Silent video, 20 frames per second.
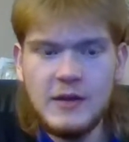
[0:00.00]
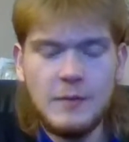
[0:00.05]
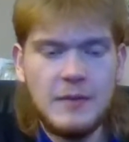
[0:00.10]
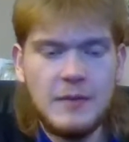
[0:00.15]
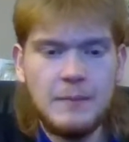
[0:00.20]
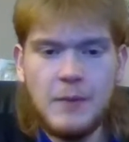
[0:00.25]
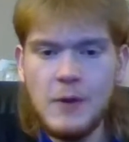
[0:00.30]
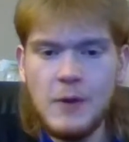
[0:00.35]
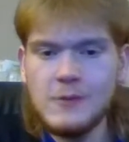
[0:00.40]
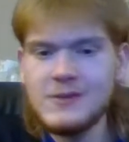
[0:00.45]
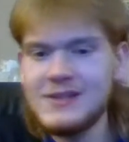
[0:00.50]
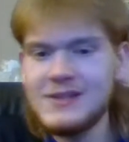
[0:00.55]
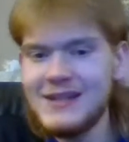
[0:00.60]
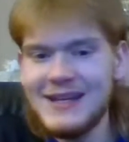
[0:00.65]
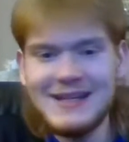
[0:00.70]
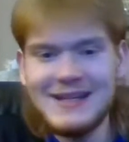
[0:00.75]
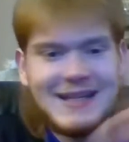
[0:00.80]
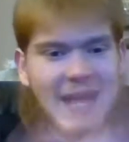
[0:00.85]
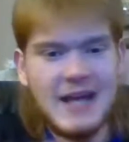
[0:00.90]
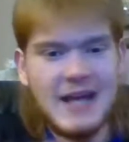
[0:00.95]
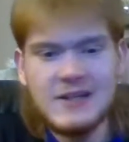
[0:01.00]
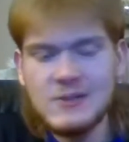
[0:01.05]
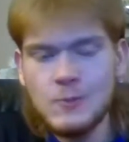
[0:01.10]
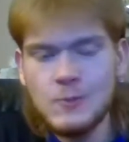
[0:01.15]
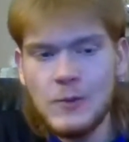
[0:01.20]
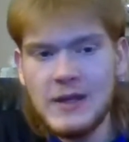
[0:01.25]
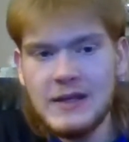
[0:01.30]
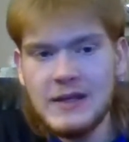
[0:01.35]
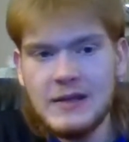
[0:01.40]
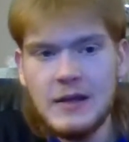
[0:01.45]
I'll be posting it next
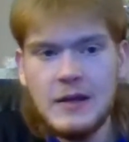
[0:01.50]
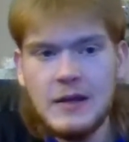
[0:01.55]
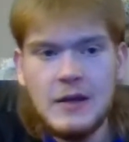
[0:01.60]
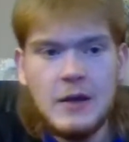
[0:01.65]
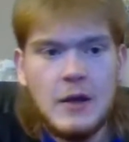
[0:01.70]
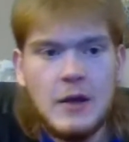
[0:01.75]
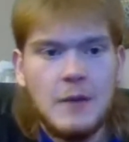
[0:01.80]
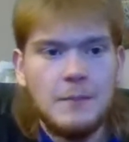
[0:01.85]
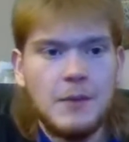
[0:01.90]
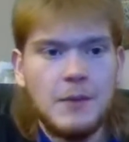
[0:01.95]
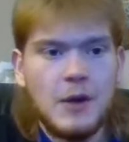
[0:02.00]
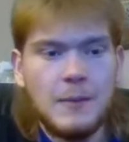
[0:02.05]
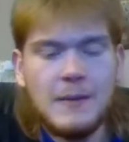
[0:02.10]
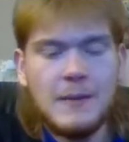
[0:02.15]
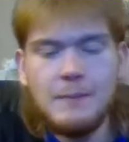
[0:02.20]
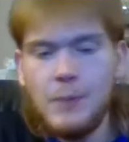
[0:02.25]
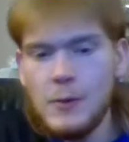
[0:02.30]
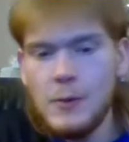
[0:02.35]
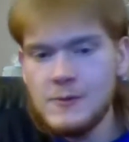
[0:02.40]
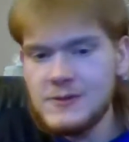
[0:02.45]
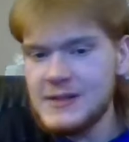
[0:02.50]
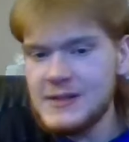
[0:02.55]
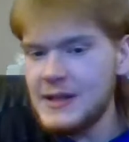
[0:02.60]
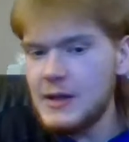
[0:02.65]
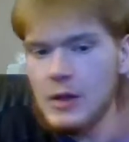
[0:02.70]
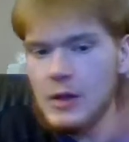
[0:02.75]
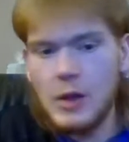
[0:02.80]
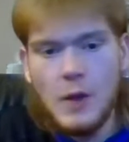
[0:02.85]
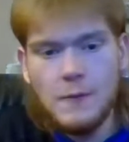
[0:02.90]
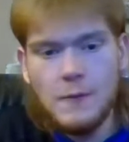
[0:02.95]
week, but I'll be posting it
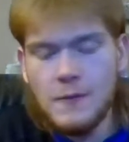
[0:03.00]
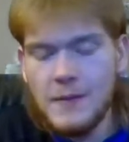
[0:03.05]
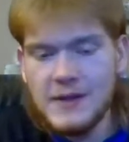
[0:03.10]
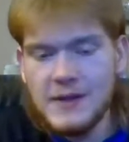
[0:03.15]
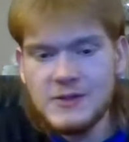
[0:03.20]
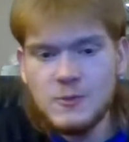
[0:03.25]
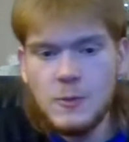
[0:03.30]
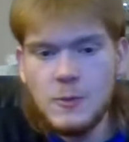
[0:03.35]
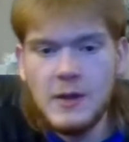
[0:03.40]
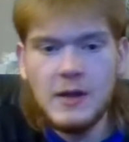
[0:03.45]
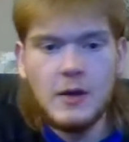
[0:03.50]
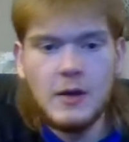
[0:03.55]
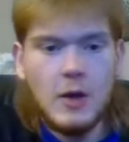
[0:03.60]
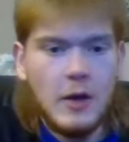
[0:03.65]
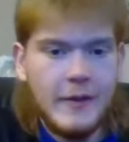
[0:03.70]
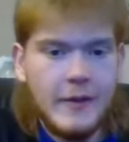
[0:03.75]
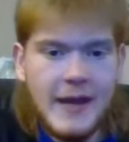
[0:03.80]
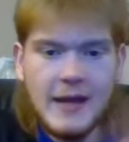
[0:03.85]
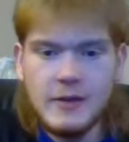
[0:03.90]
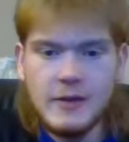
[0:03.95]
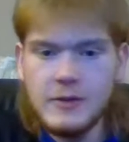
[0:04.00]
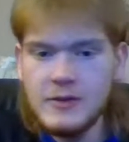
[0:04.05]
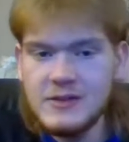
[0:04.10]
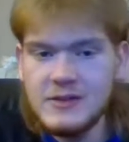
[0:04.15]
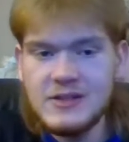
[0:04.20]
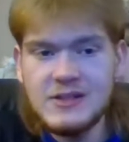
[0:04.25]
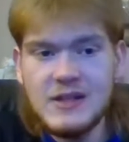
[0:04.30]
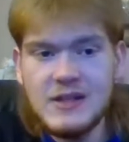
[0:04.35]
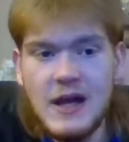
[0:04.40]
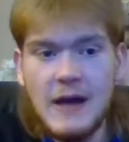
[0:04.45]
all over my Twitter, all that good
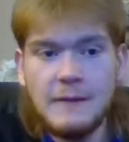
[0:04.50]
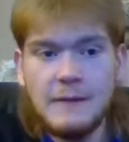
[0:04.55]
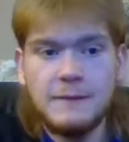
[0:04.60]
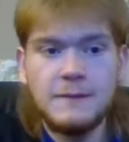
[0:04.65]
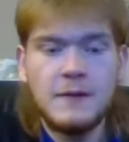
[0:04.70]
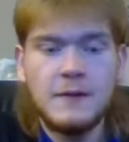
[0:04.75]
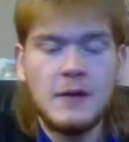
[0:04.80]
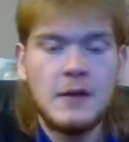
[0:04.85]
stuff.